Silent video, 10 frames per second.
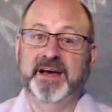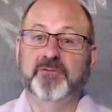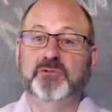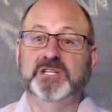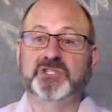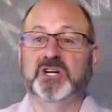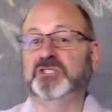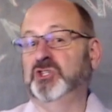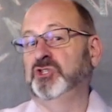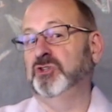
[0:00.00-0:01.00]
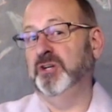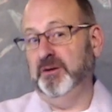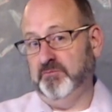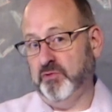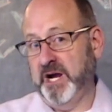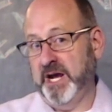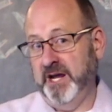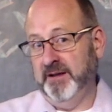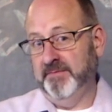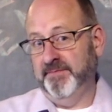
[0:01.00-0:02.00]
that we just shouldn't pray.